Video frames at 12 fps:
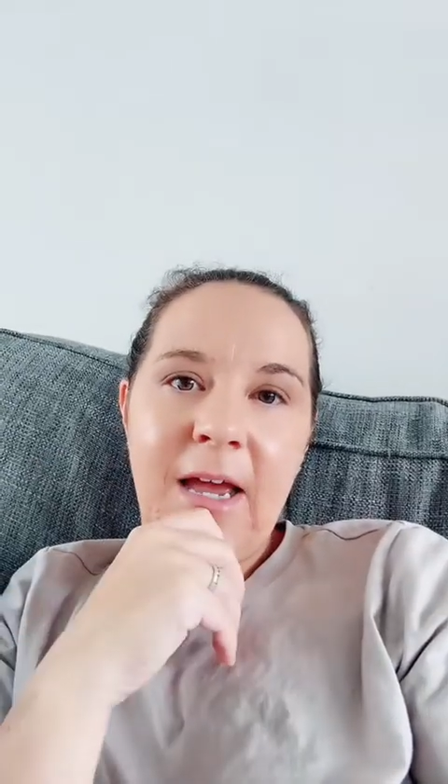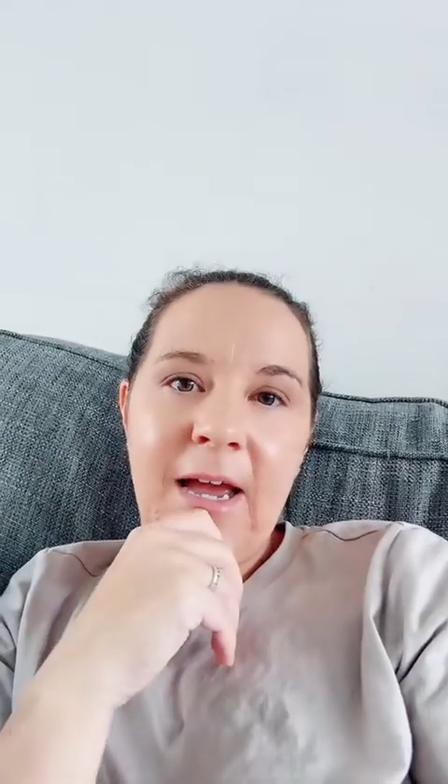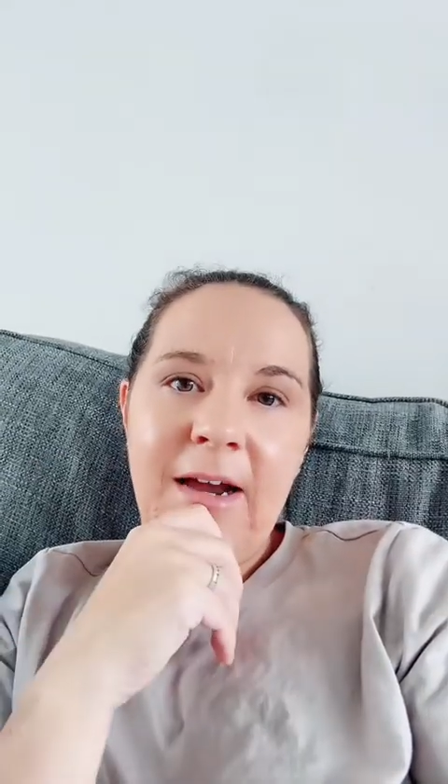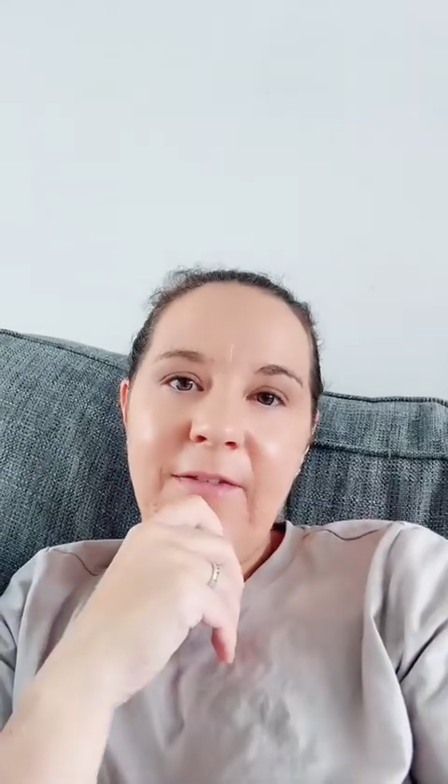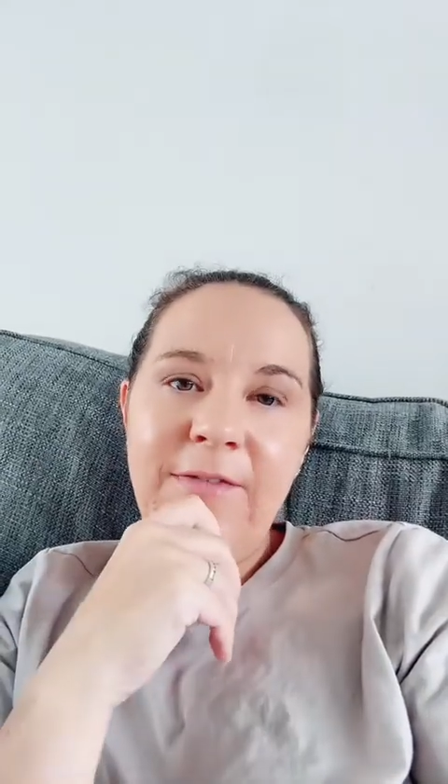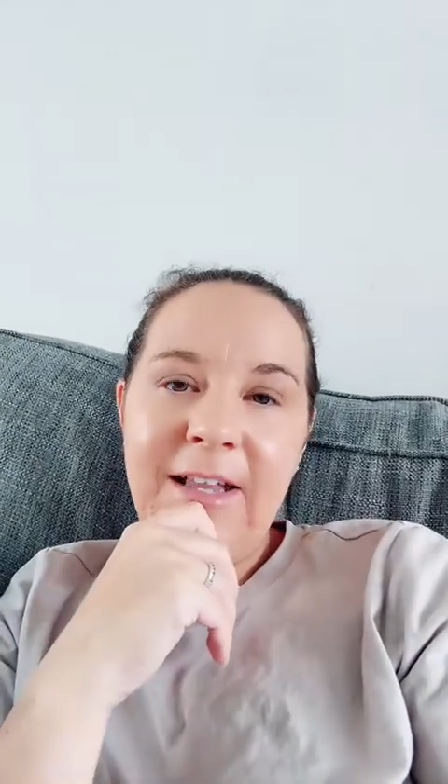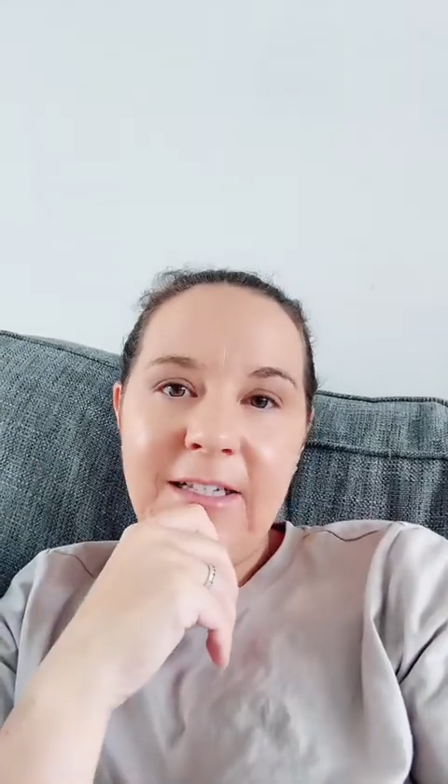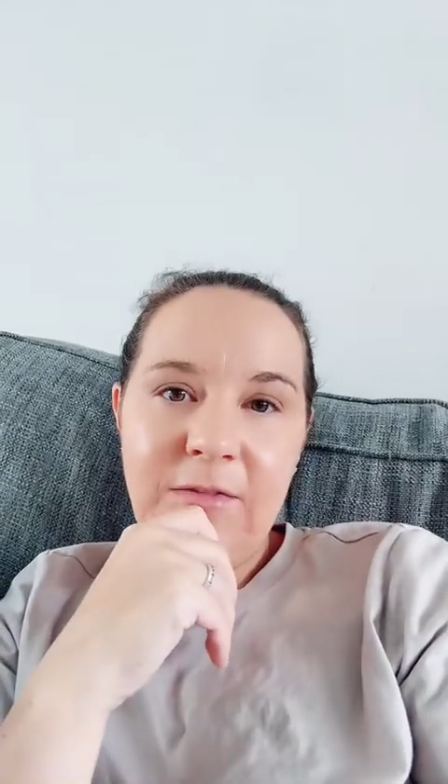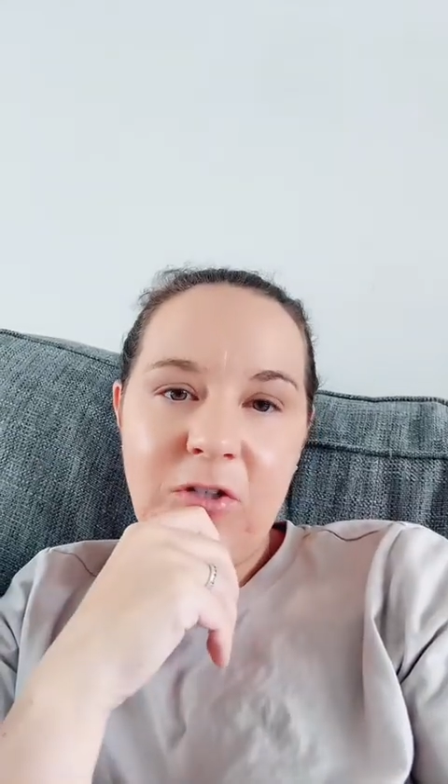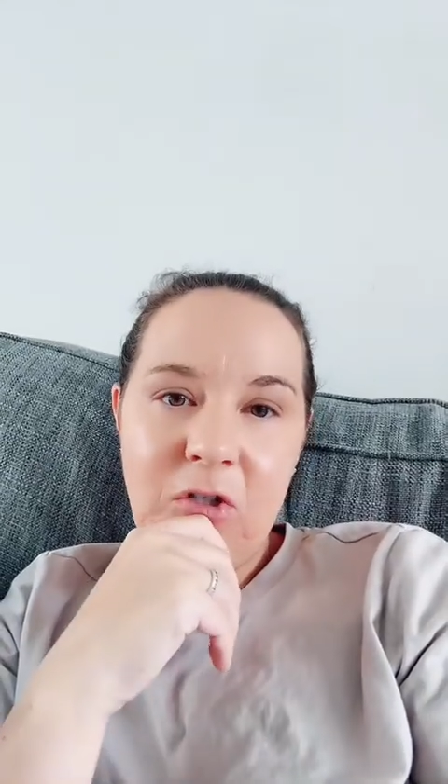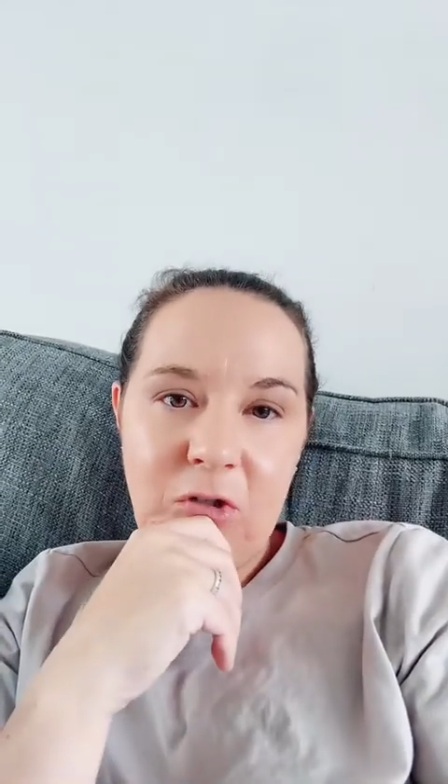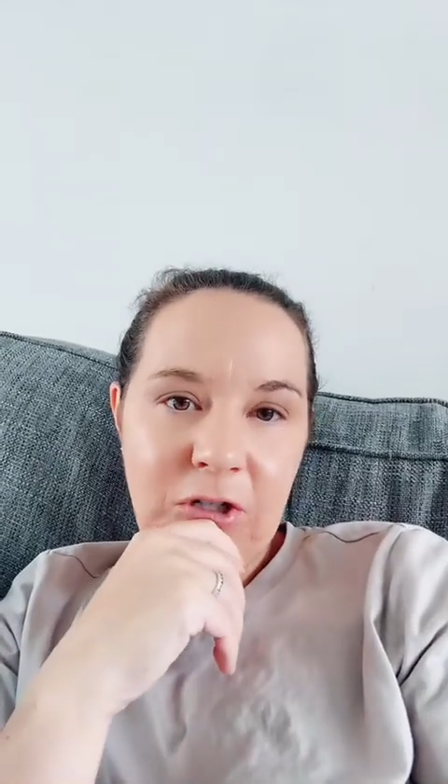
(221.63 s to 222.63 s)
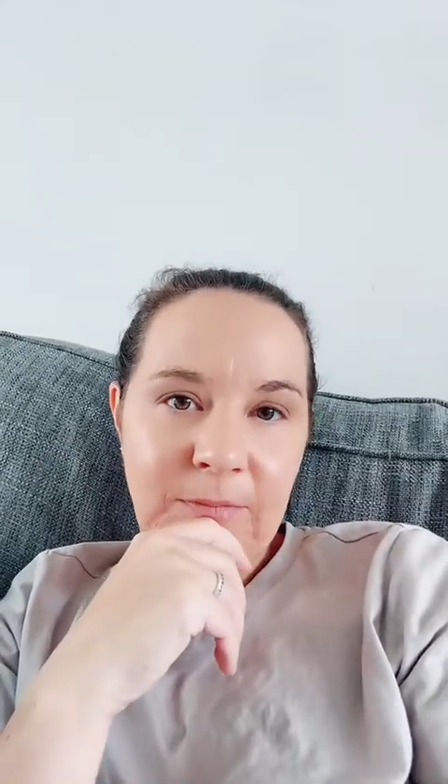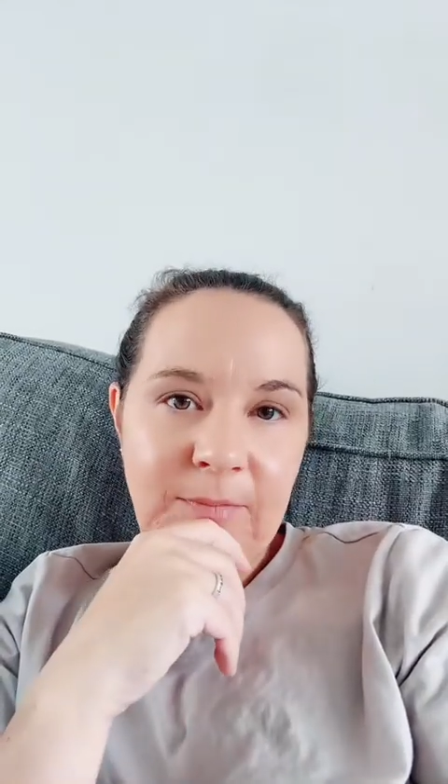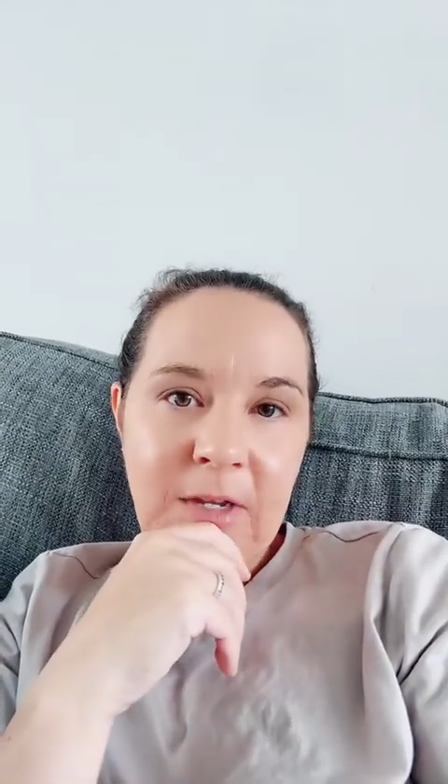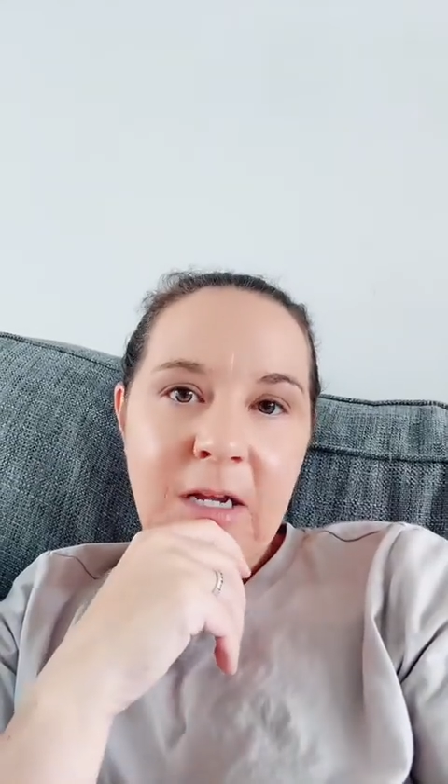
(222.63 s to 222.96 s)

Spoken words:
a reflective discussion.